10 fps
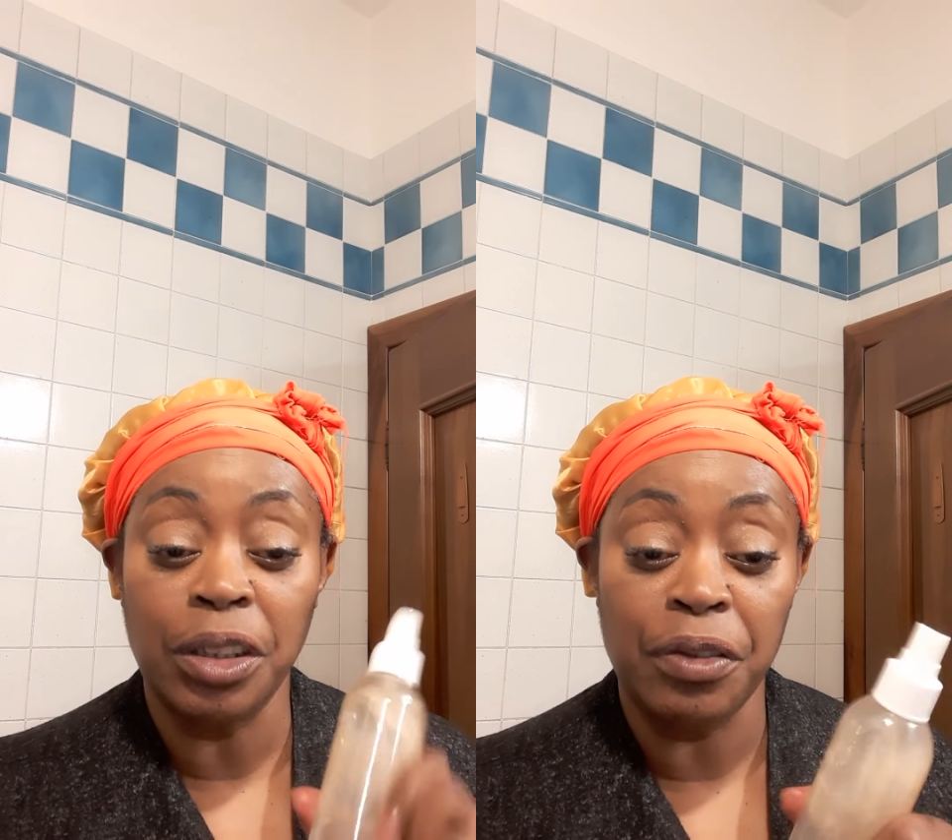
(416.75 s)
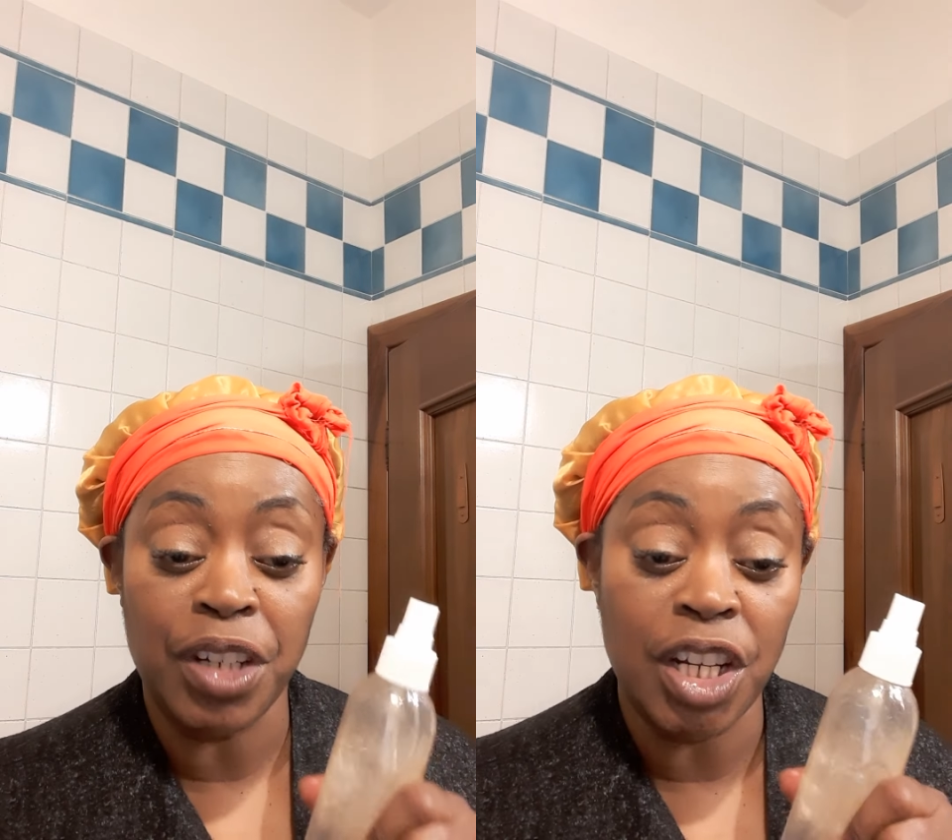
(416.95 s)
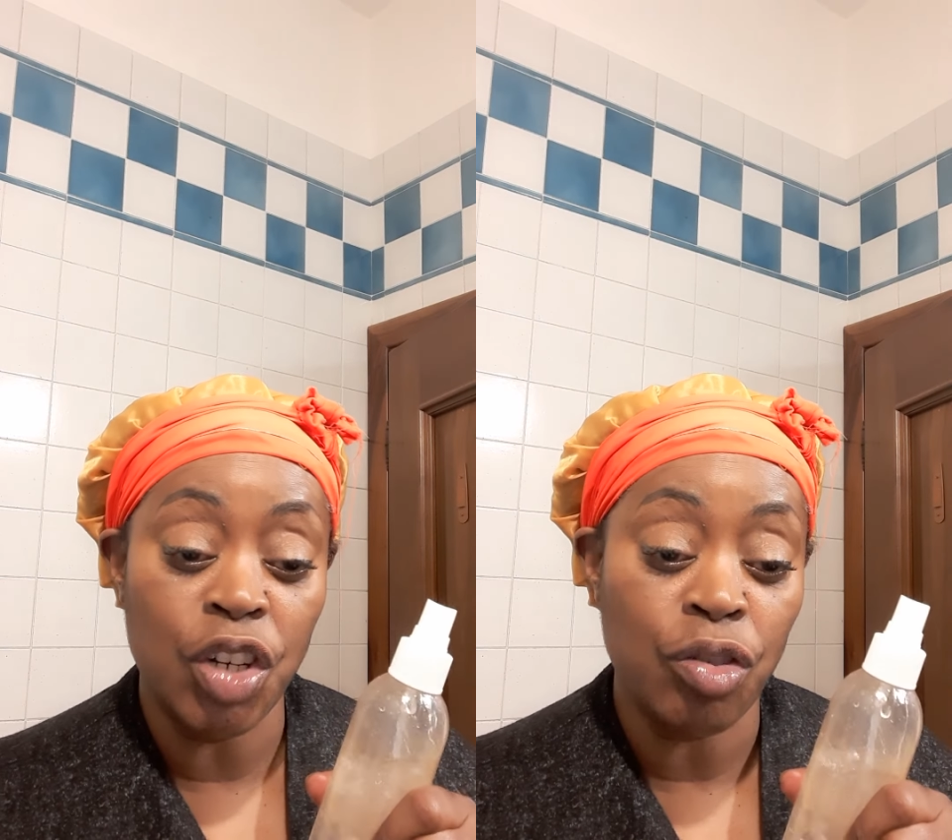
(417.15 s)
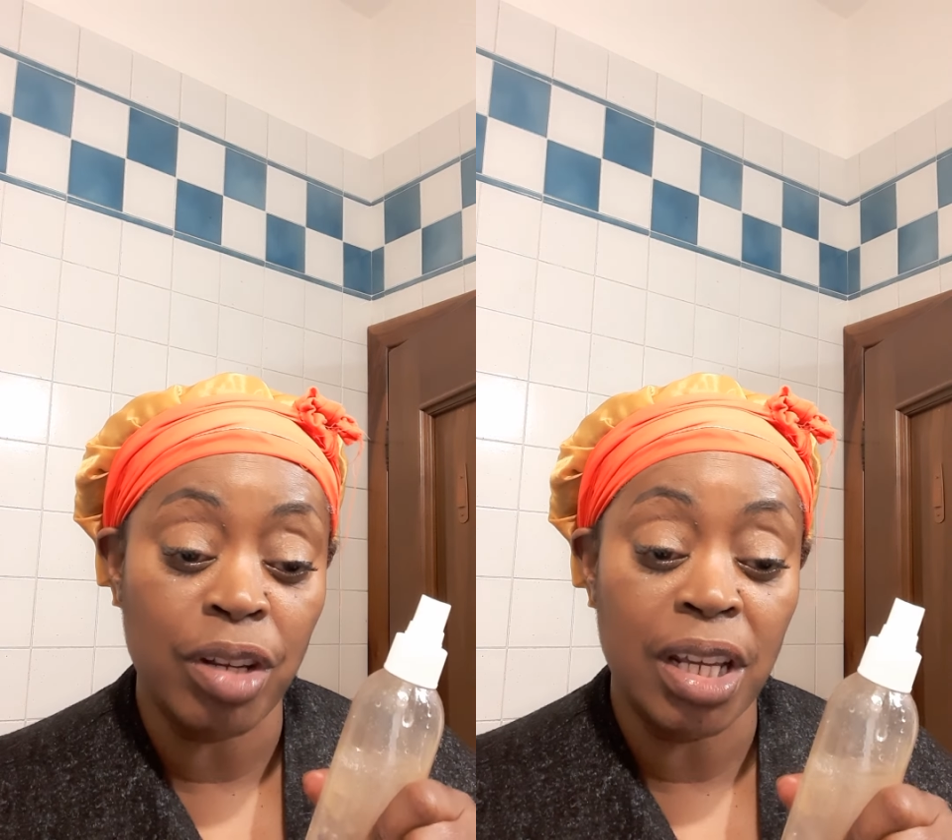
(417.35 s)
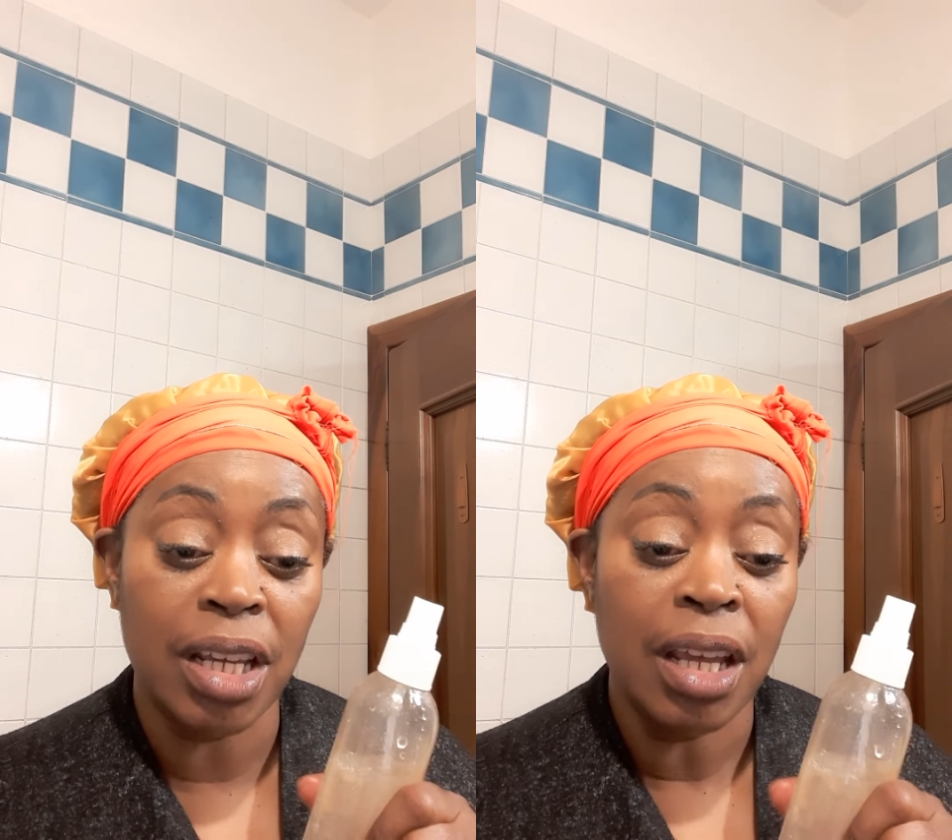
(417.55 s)
of tea
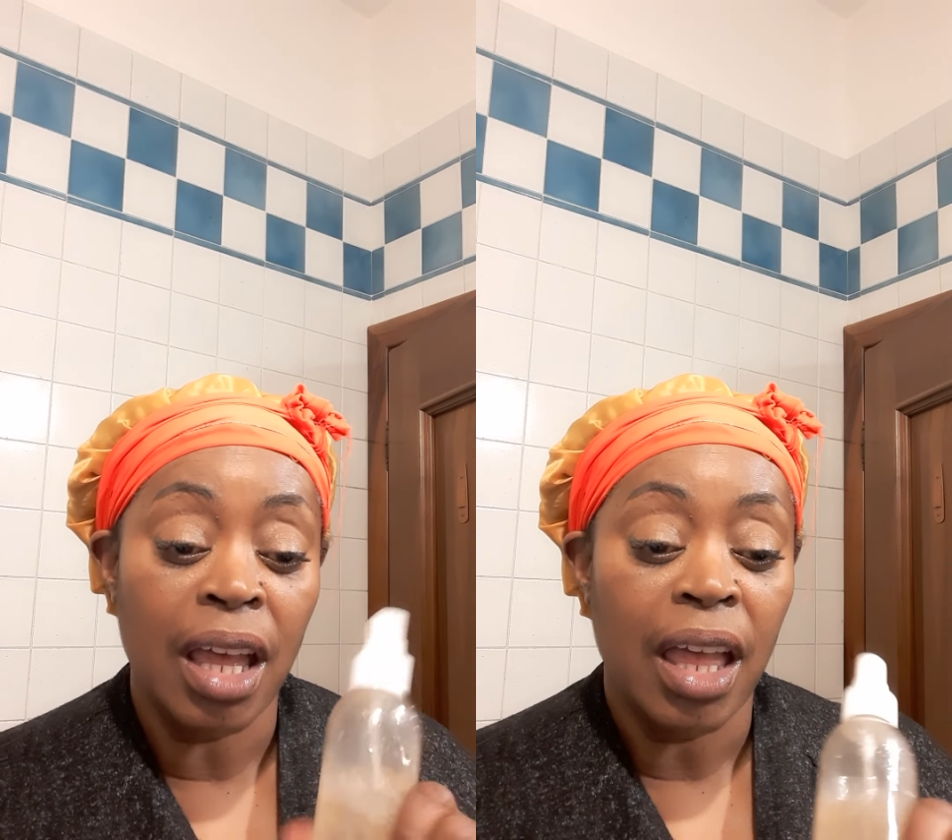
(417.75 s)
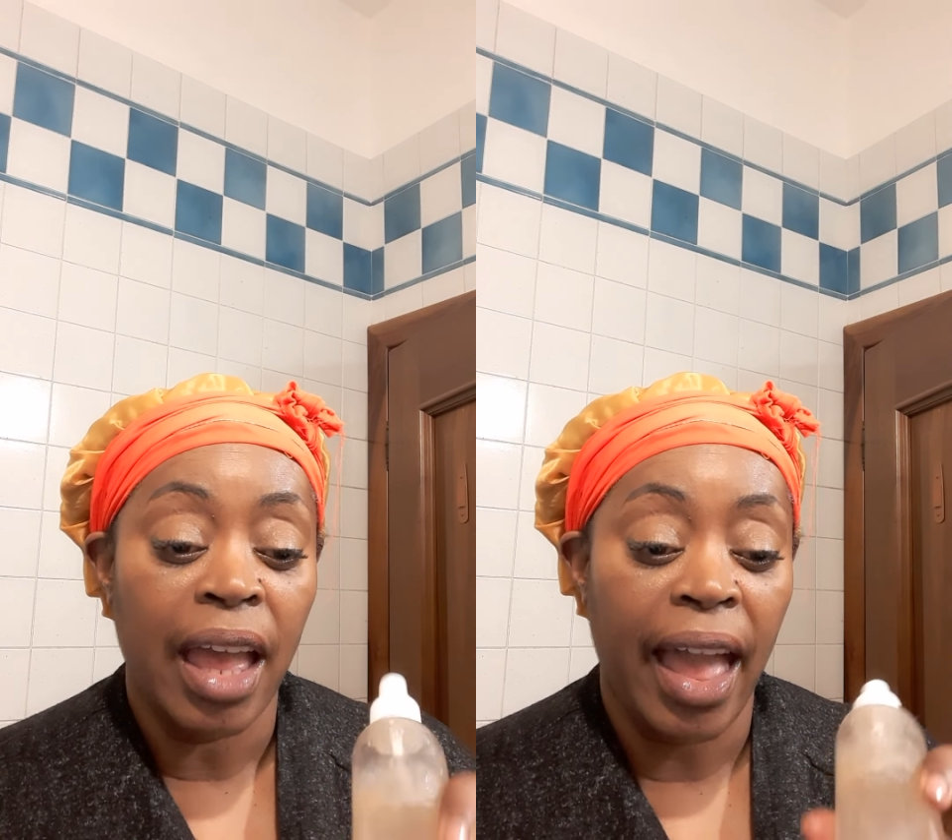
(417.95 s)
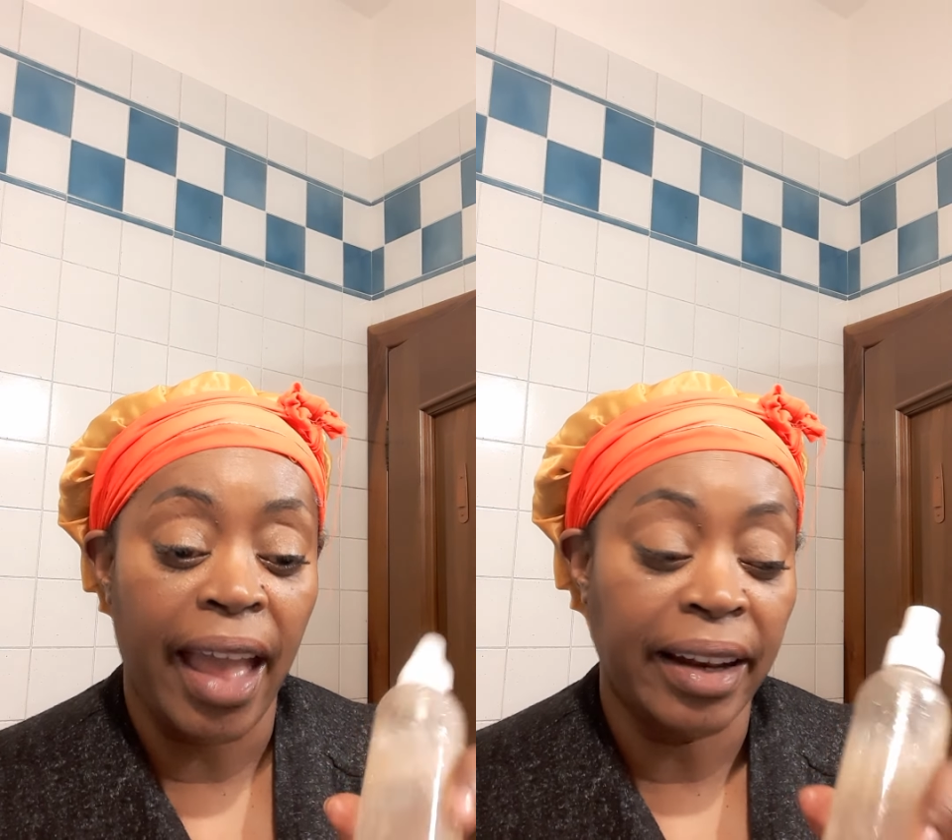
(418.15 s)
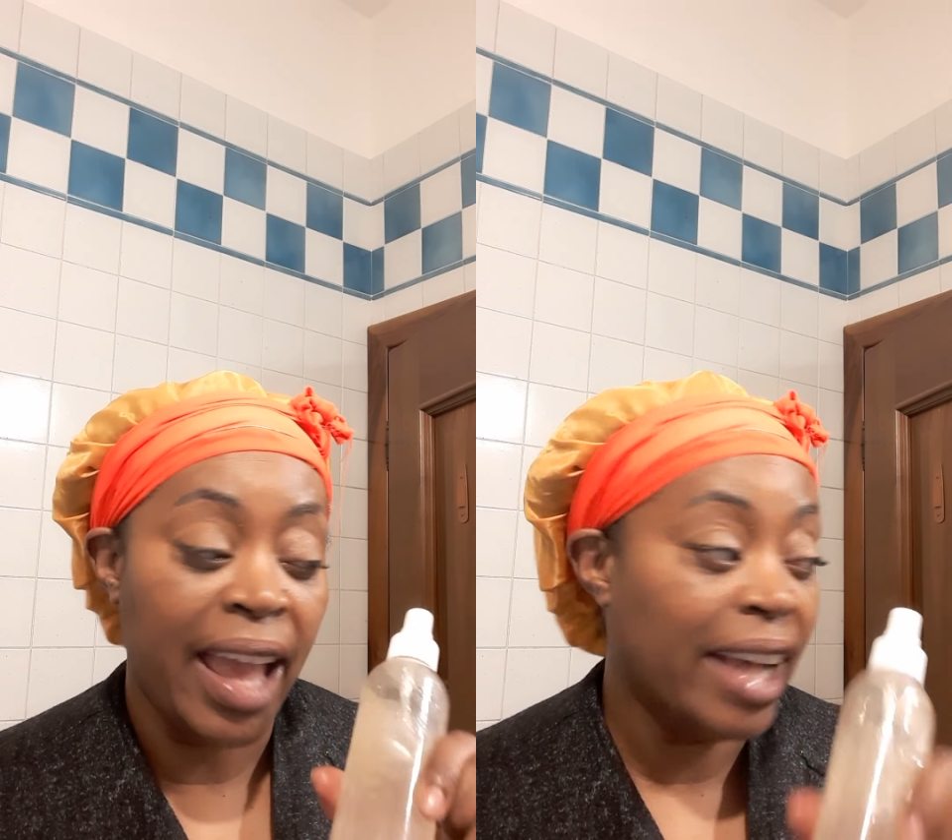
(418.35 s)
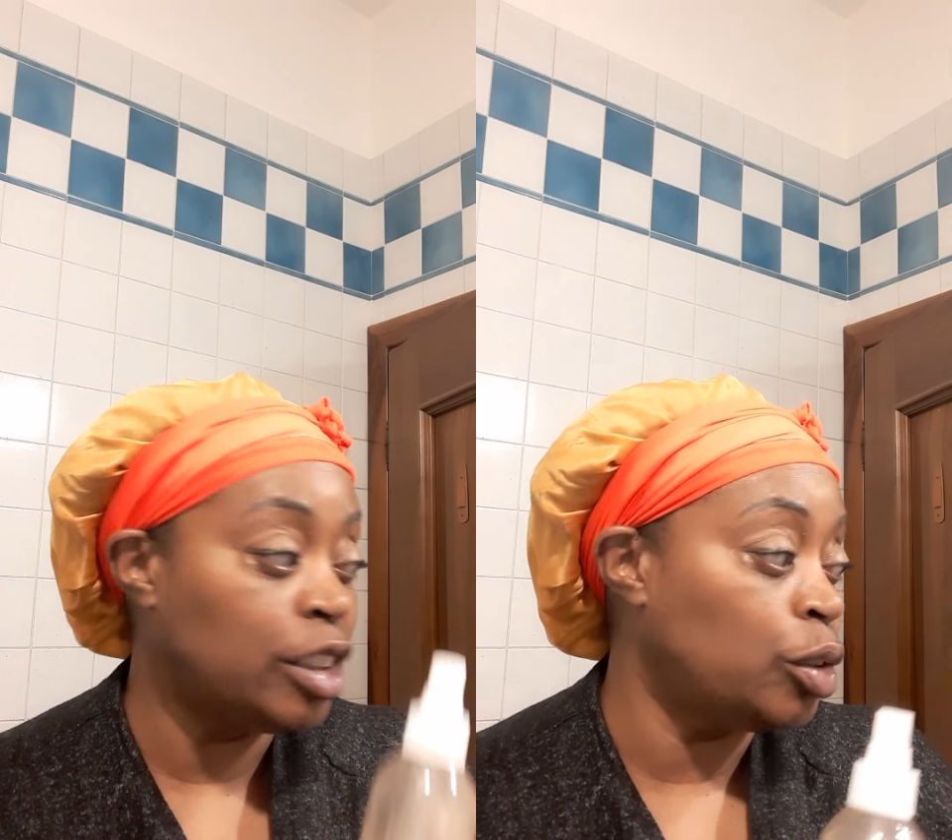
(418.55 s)
tree and
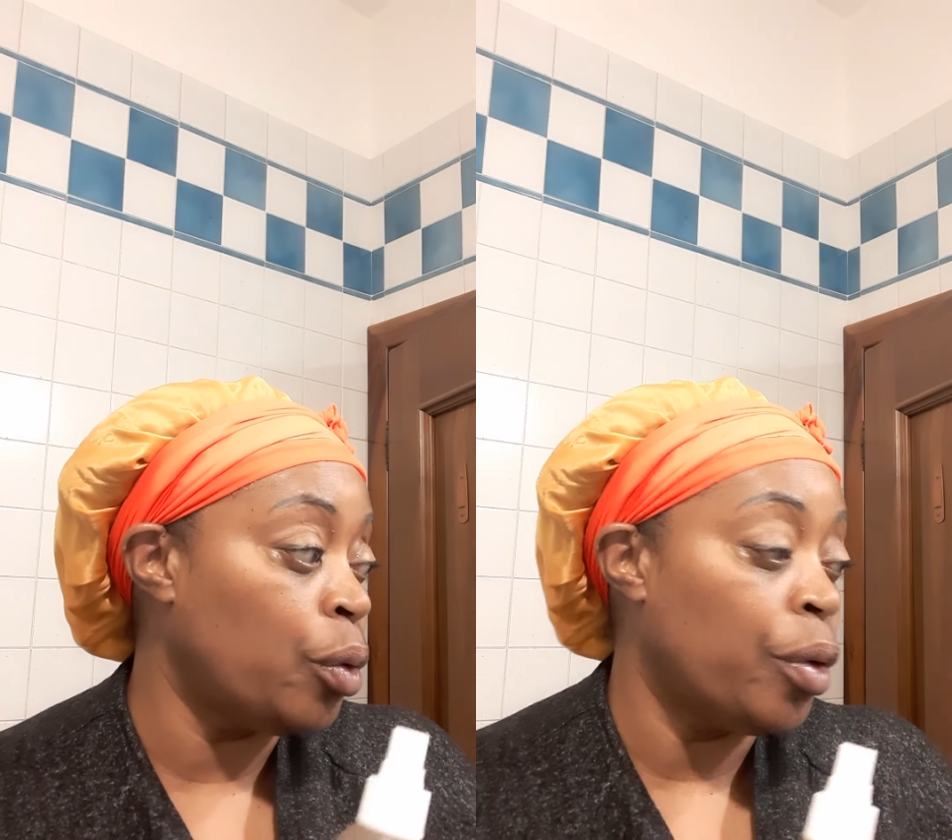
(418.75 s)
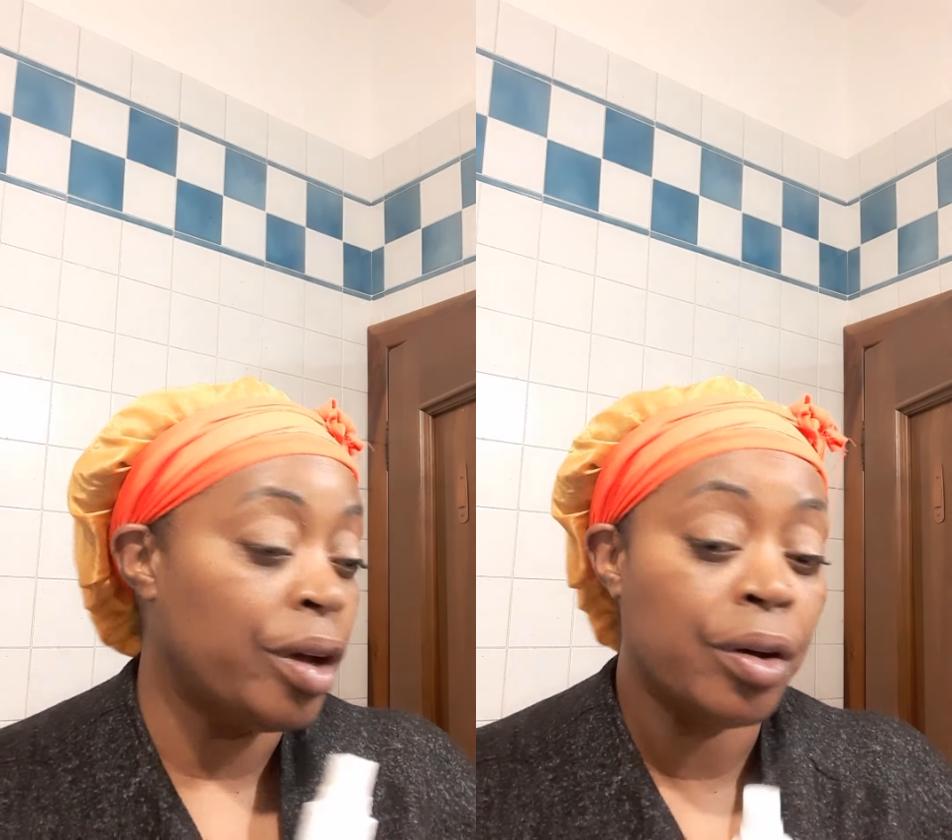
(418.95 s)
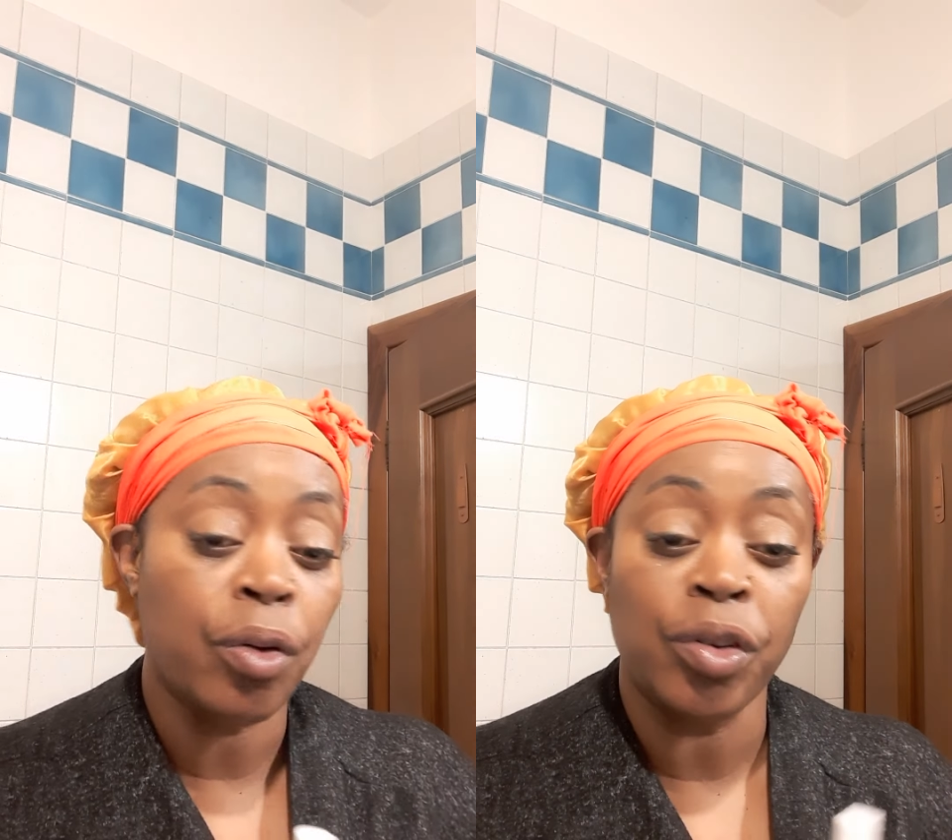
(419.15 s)
castor oil,